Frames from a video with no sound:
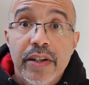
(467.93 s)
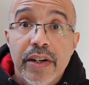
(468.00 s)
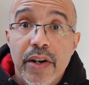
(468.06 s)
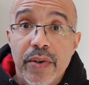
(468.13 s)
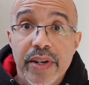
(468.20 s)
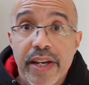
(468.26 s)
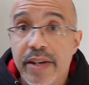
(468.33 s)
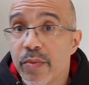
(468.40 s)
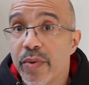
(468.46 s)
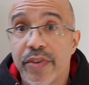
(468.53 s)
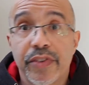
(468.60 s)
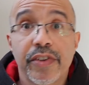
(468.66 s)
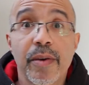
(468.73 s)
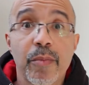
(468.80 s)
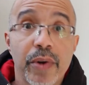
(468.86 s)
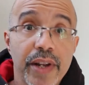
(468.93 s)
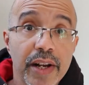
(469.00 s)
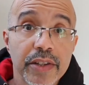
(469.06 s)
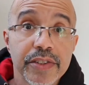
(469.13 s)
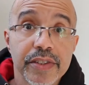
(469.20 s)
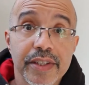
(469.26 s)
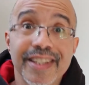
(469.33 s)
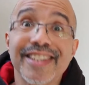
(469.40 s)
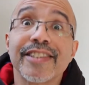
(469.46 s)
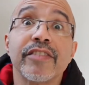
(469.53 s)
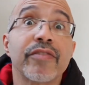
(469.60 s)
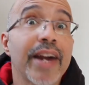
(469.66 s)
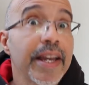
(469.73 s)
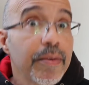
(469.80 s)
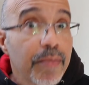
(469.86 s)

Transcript: okay, with someone else, because, right,